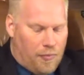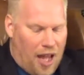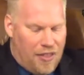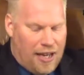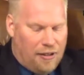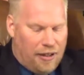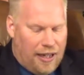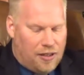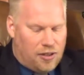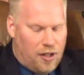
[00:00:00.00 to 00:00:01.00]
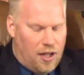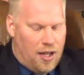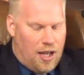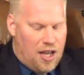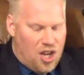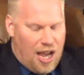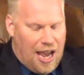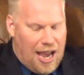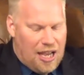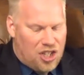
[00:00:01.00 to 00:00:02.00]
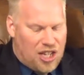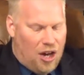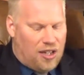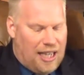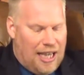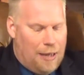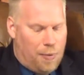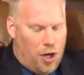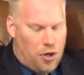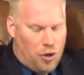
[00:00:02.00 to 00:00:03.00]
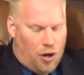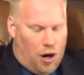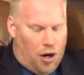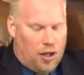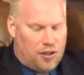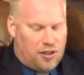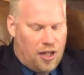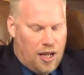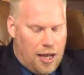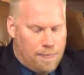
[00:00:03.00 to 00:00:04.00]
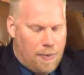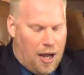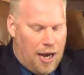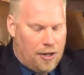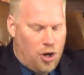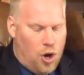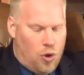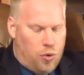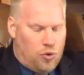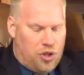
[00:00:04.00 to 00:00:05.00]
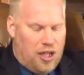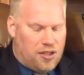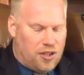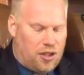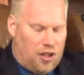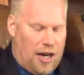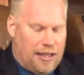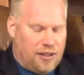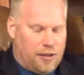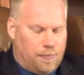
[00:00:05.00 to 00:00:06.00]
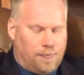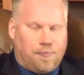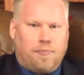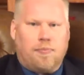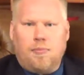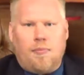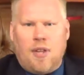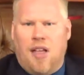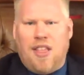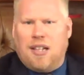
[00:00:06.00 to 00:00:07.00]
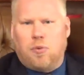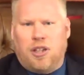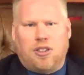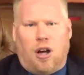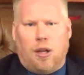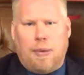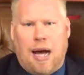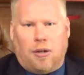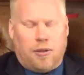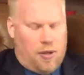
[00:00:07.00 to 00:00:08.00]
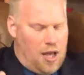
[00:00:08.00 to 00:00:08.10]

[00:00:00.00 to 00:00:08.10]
And then he reads, shall keep your hearts and mind through Jesus Christ. And that's what it's all about.